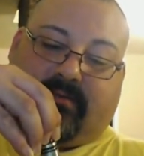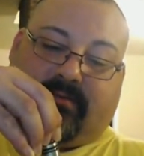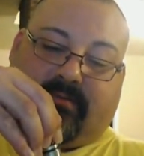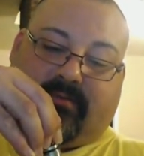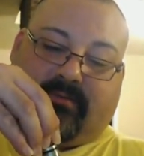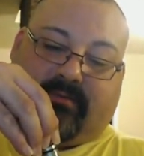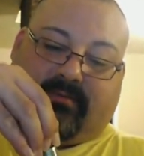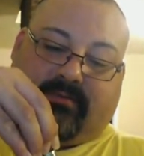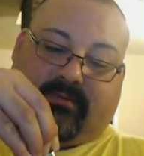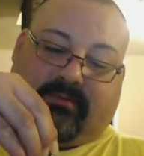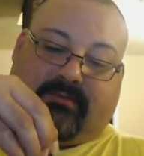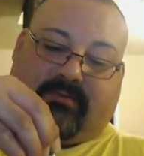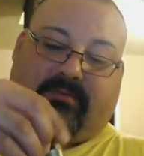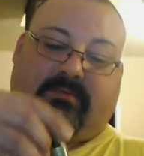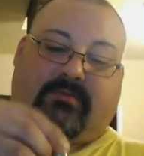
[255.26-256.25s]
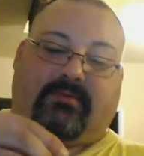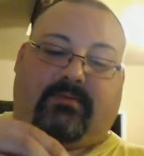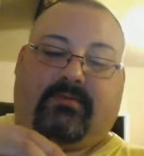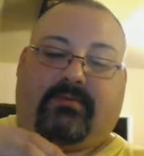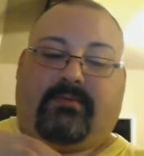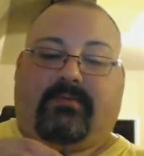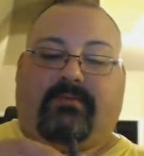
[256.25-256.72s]

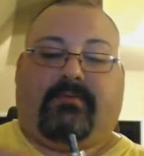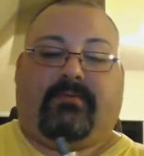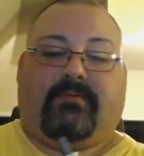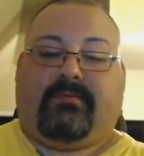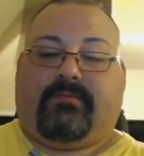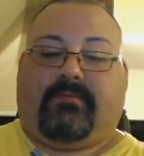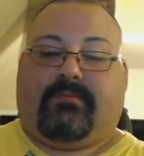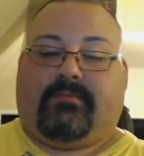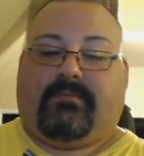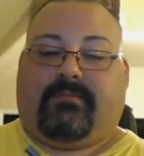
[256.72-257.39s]
Nothing is said.